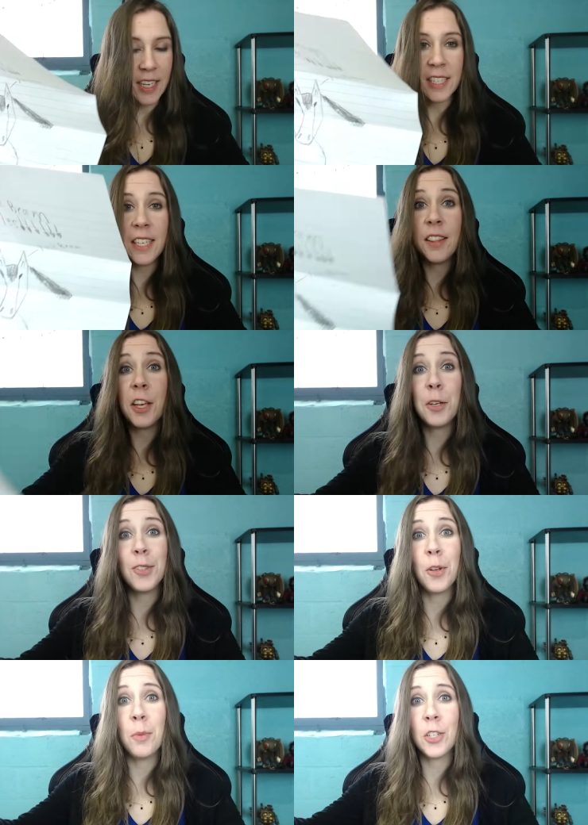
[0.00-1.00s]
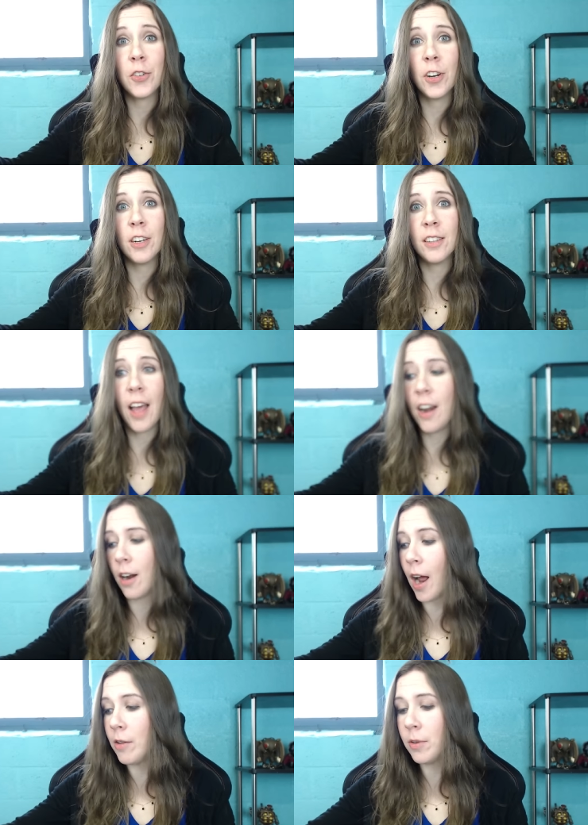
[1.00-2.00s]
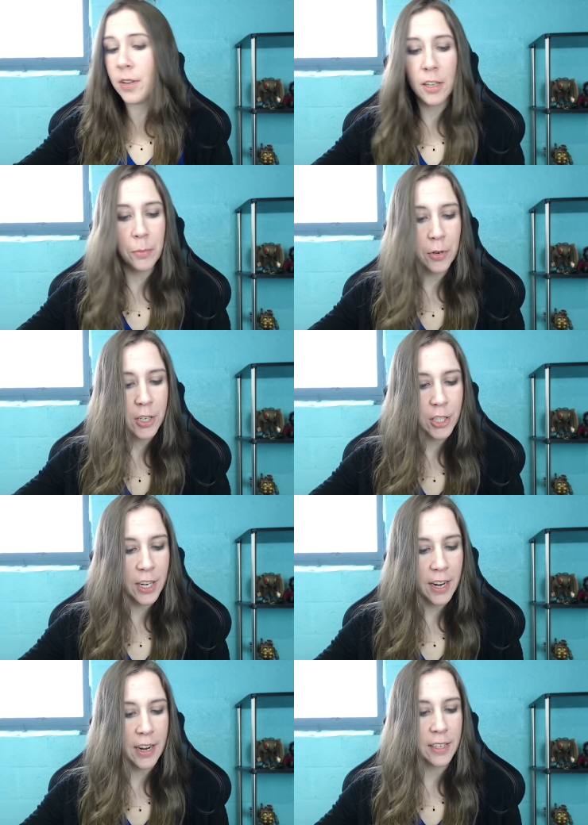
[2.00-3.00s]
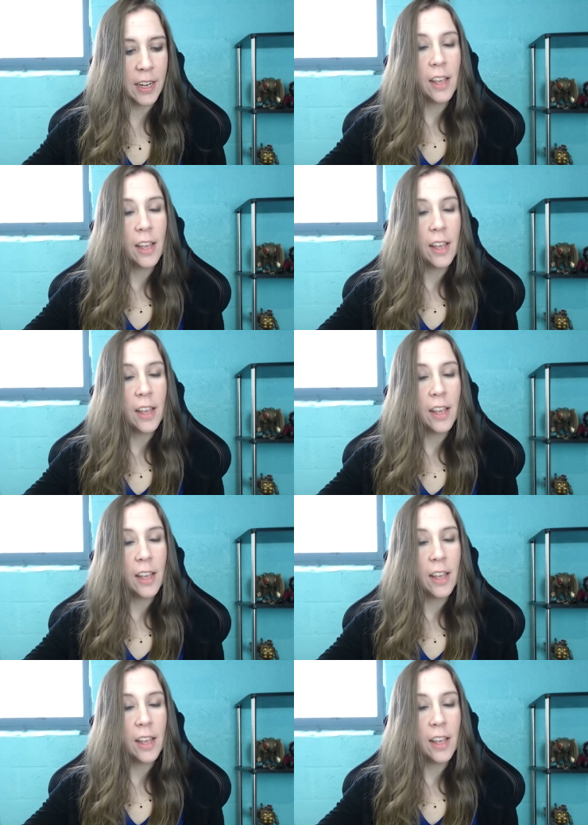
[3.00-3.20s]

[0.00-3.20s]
Daisy, thank you so much for your letter. I really appreciate it.